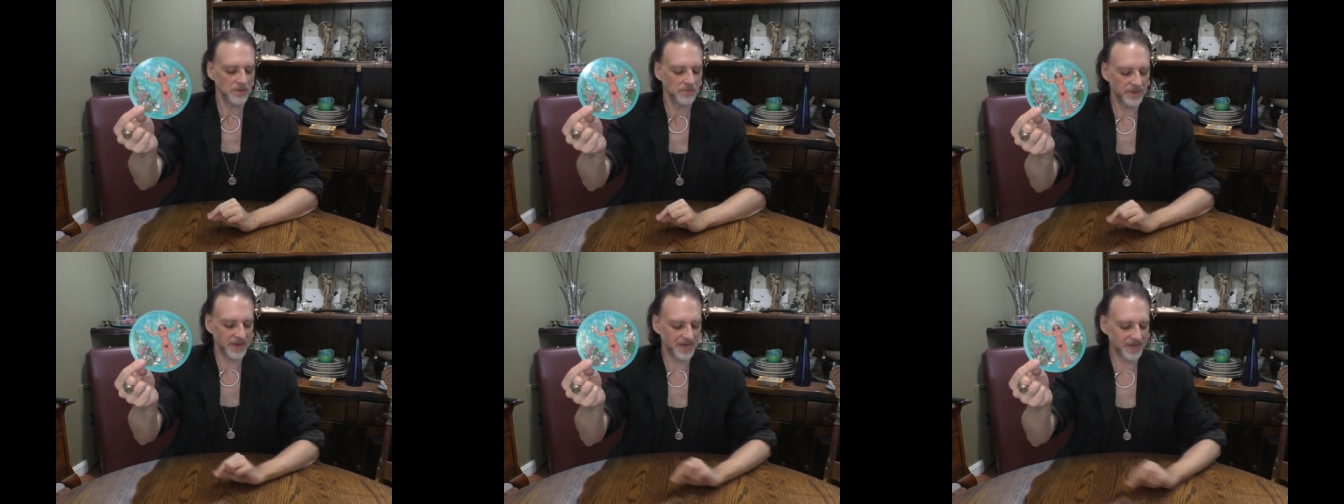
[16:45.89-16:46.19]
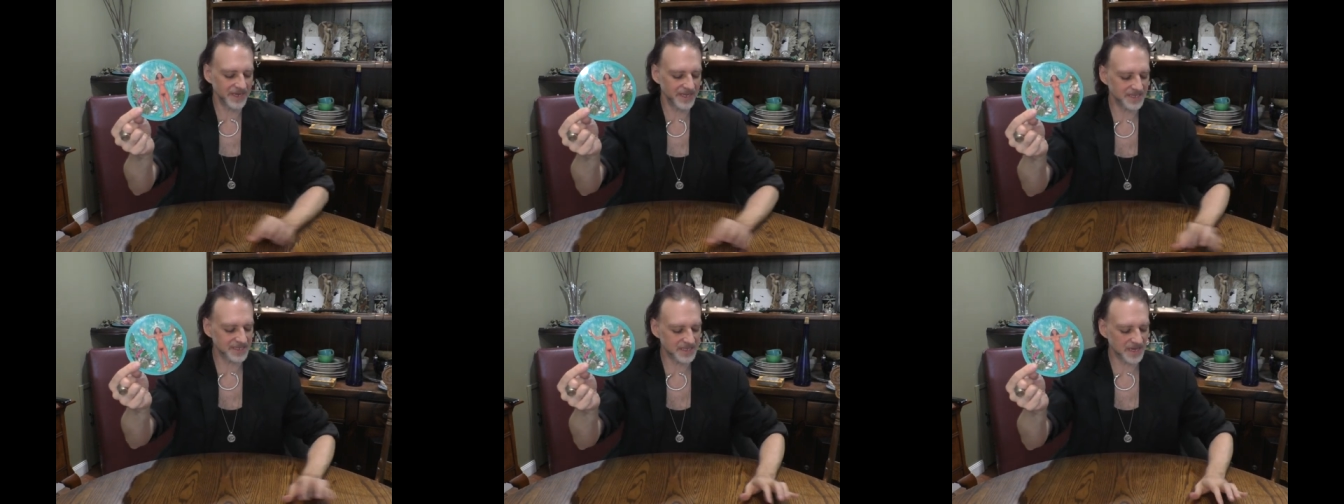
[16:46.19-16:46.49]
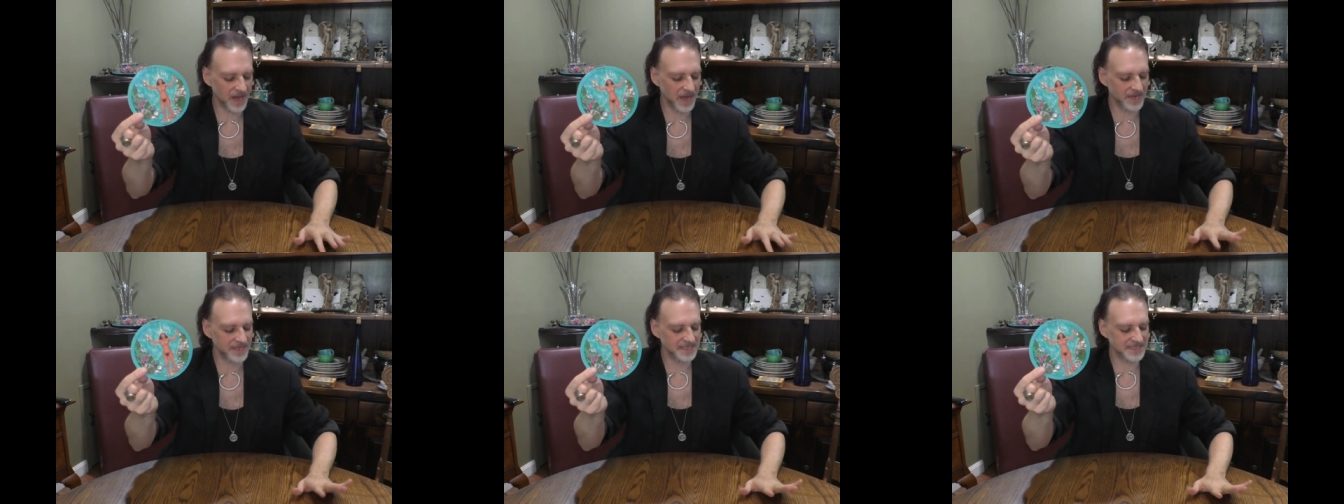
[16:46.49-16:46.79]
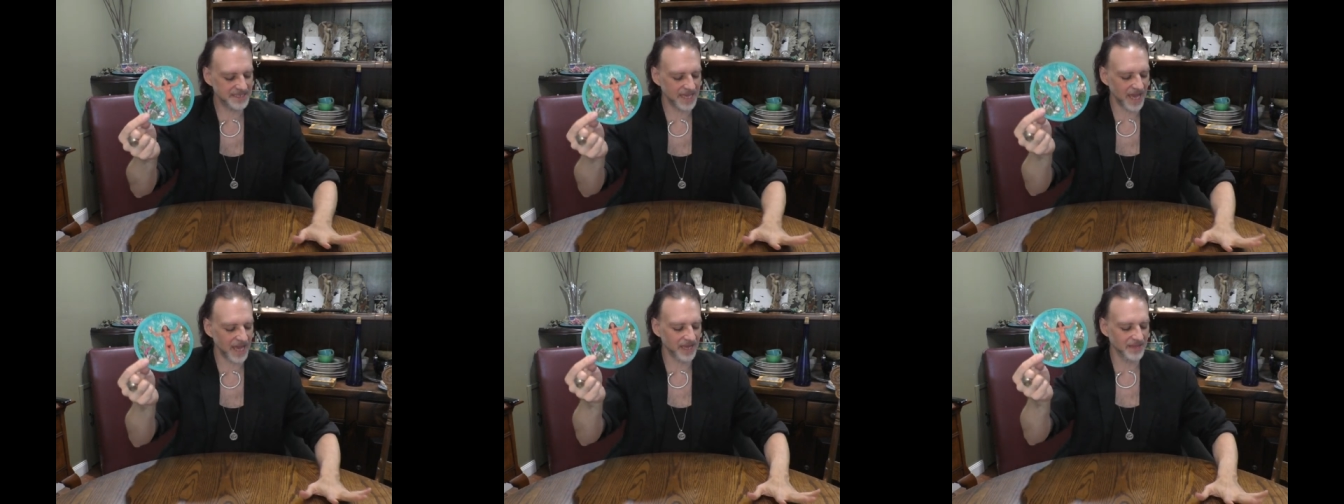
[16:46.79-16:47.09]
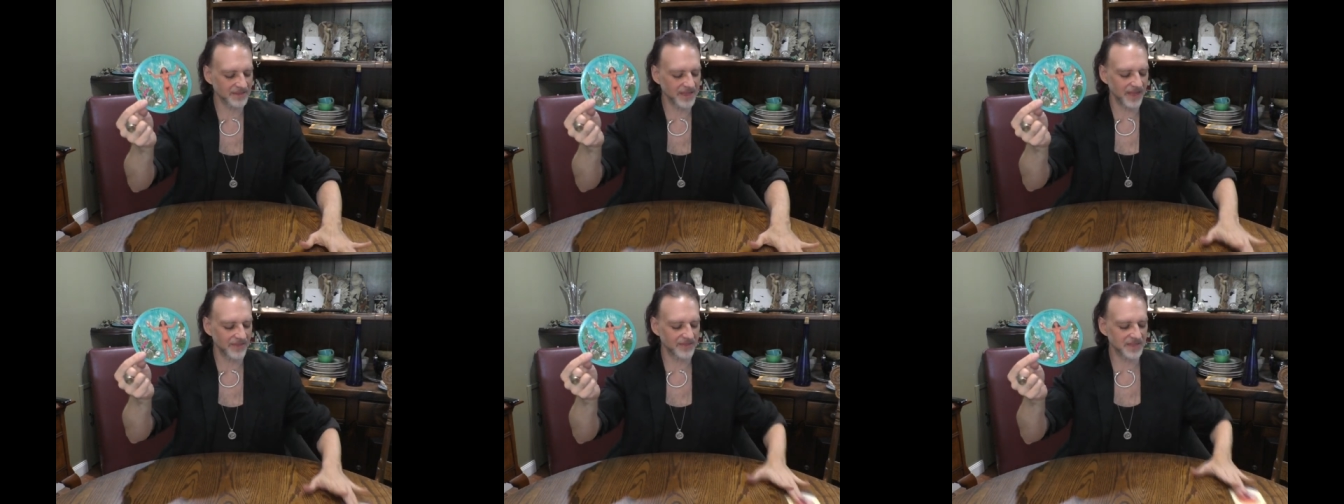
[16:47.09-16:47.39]
but it is kind of
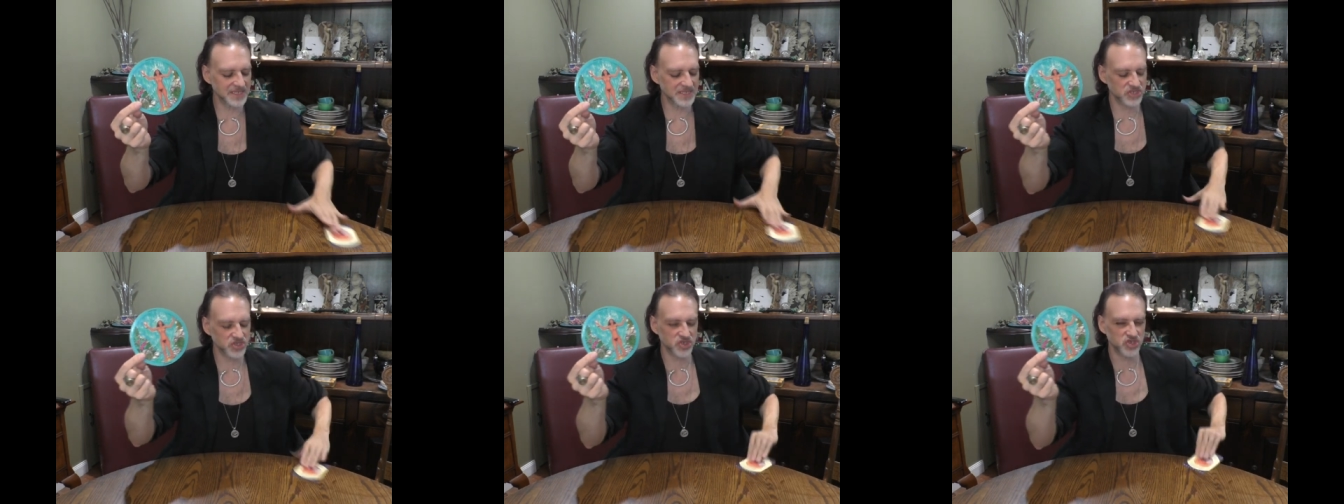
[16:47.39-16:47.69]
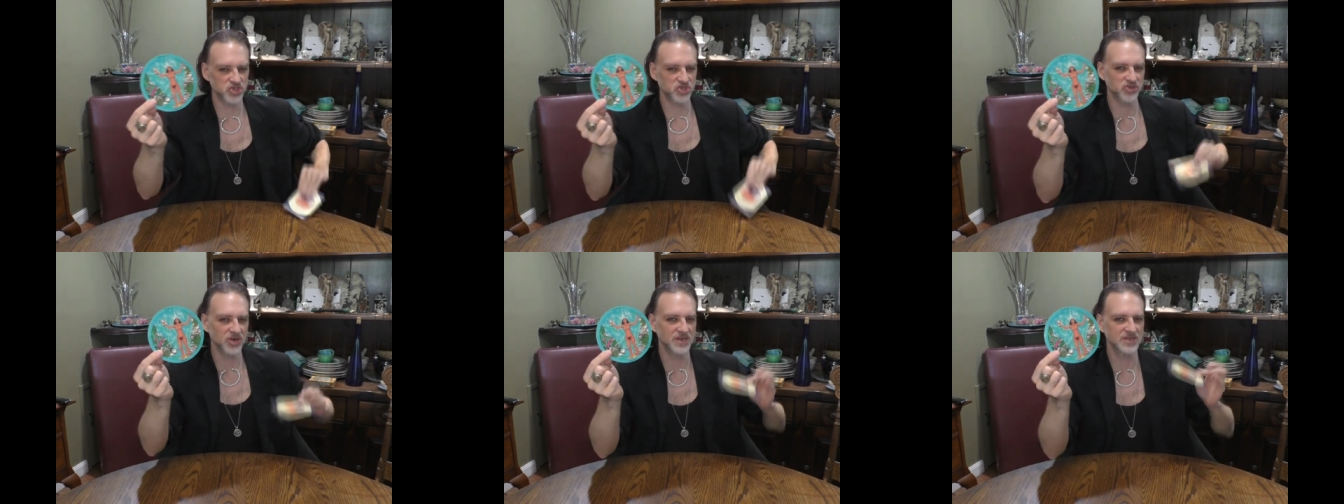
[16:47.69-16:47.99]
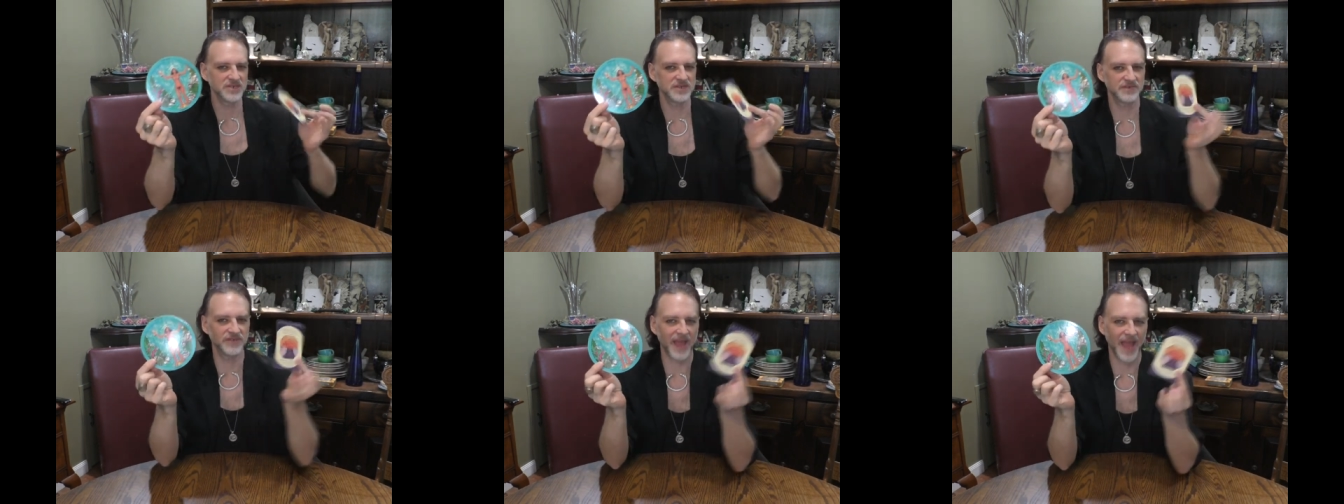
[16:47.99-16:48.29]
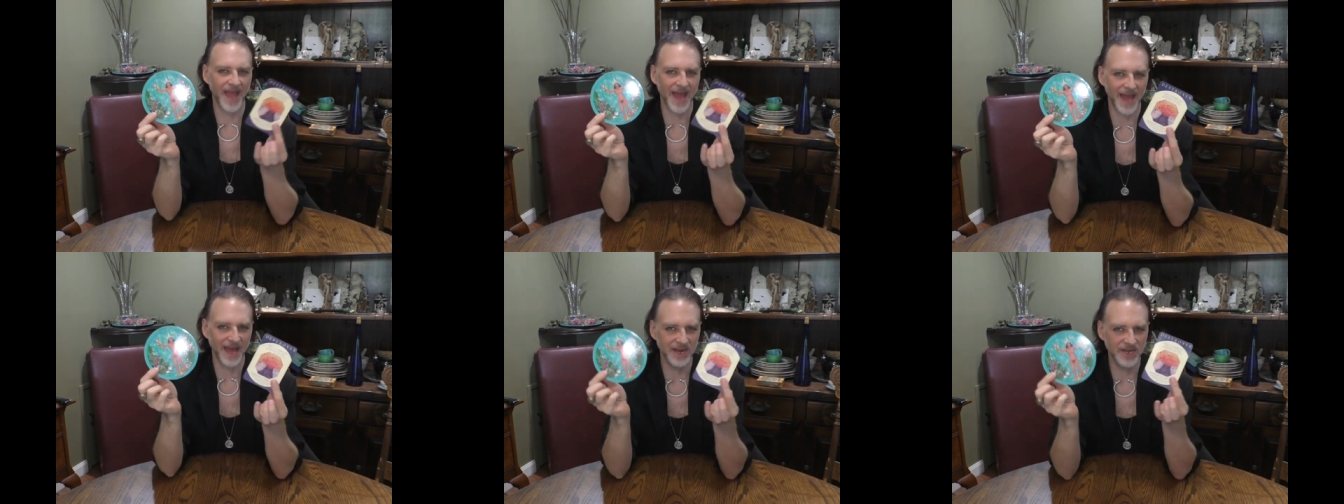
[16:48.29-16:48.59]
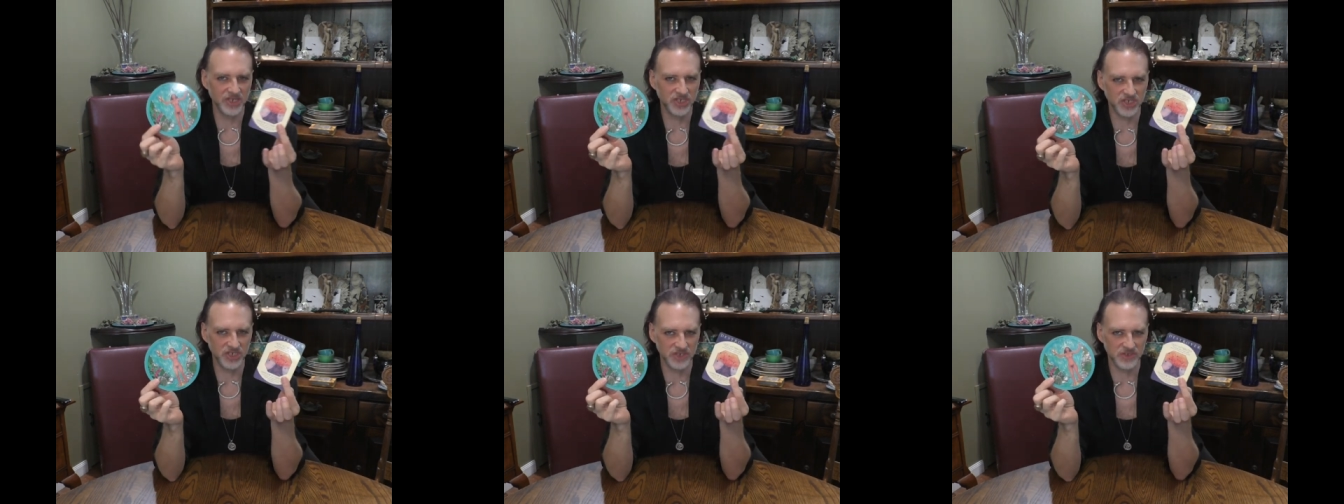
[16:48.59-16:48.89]
saying that this destructive
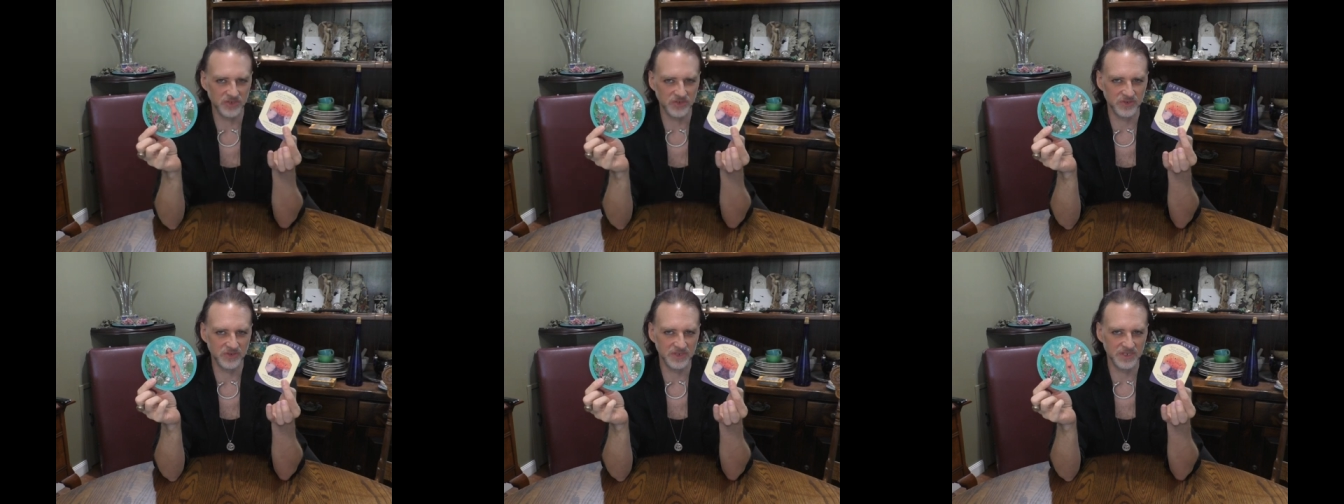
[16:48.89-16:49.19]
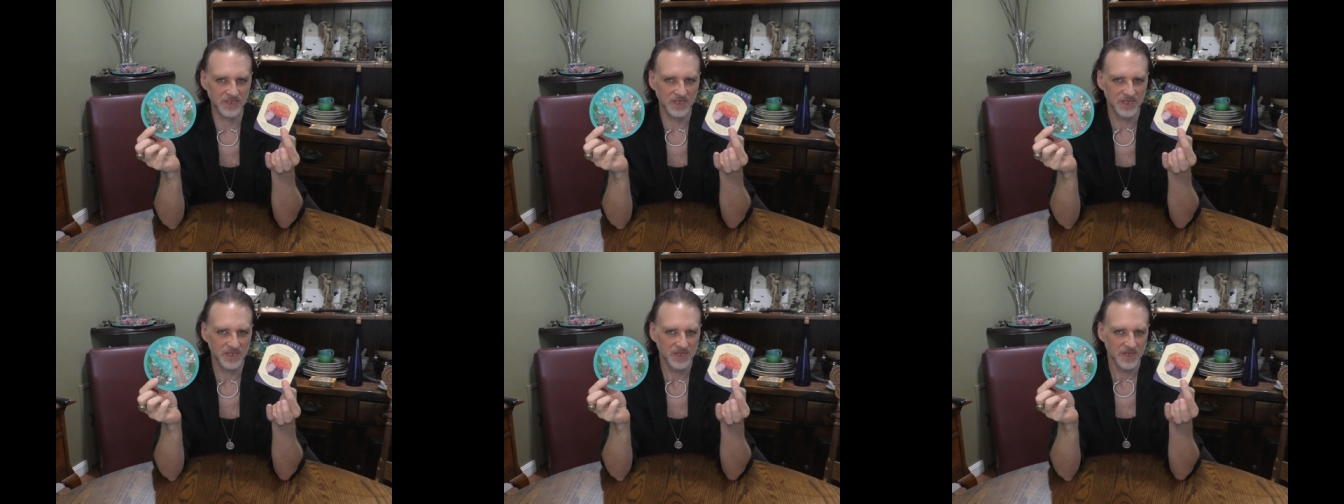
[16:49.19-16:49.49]
attitude,